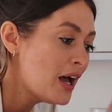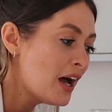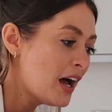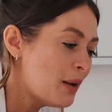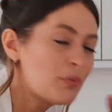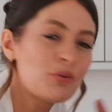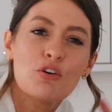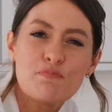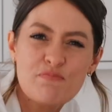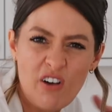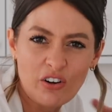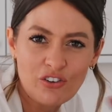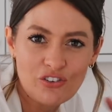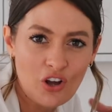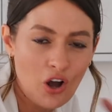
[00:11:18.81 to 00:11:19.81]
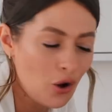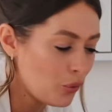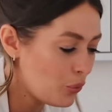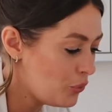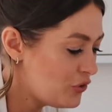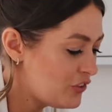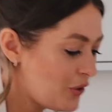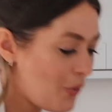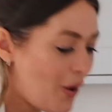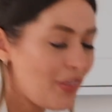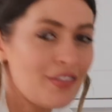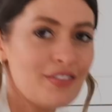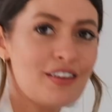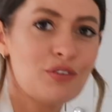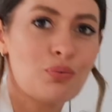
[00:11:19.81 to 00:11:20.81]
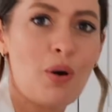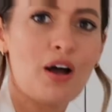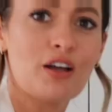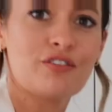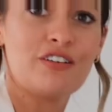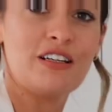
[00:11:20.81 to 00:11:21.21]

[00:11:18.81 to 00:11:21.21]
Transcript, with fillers: um, sort of brushed gold so I think this works